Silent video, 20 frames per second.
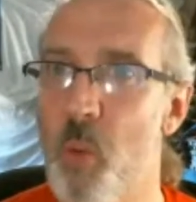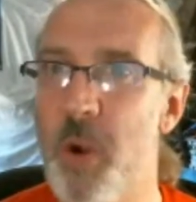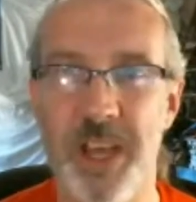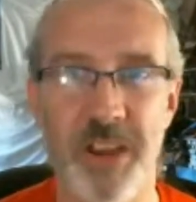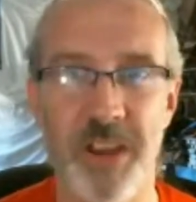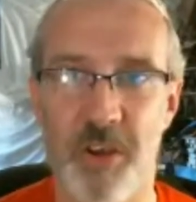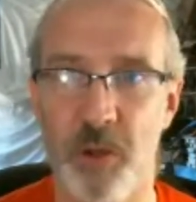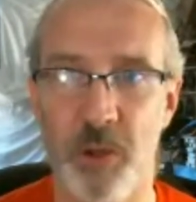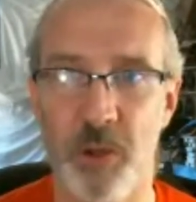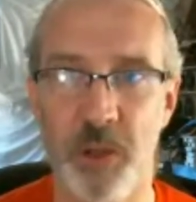we
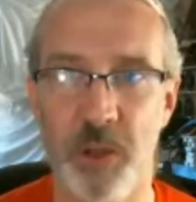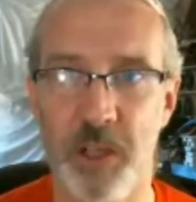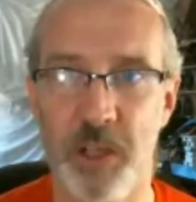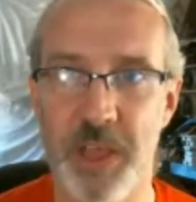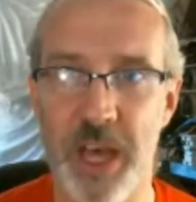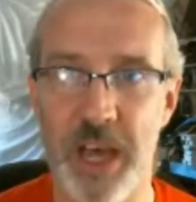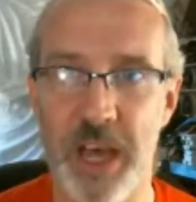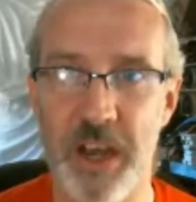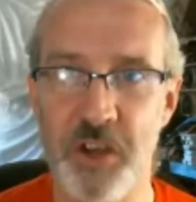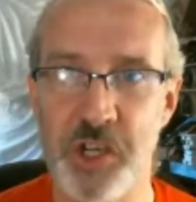could totally do
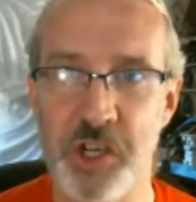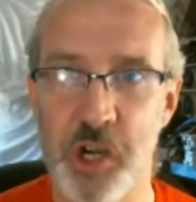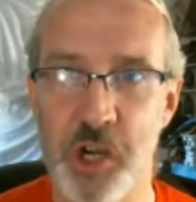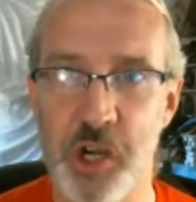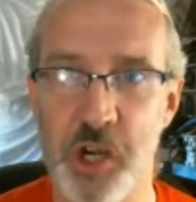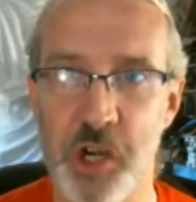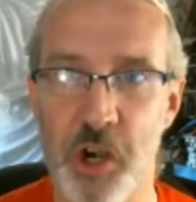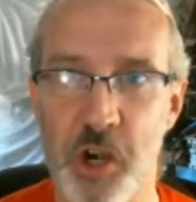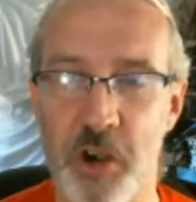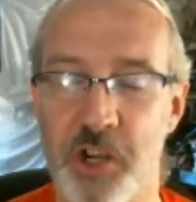that in
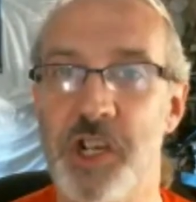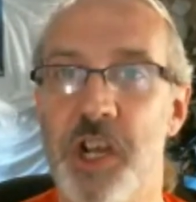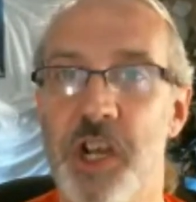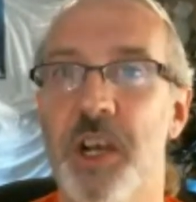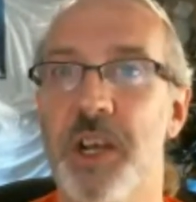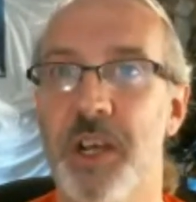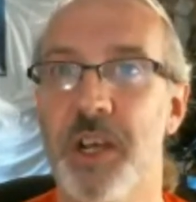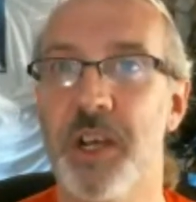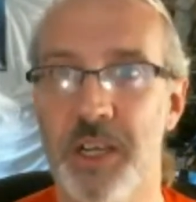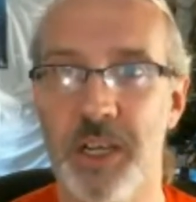church.
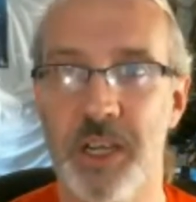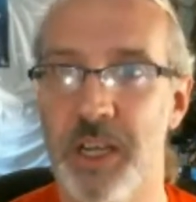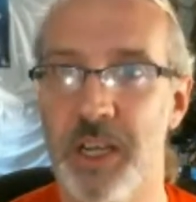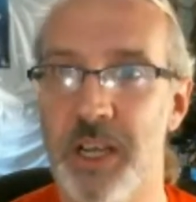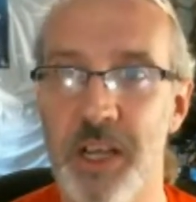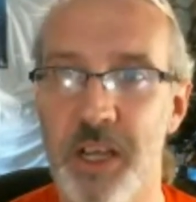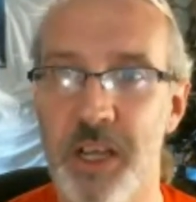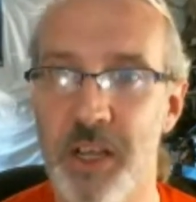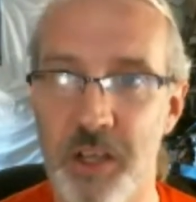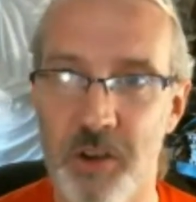You